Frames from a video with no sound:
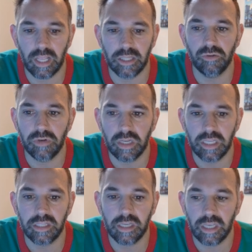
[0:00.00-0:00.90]
and you
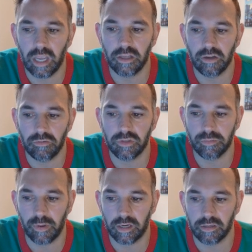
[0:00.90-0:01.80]
need to get your
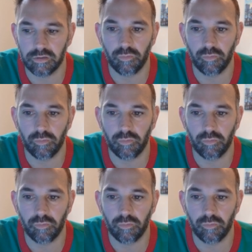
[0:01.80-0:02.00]
inspector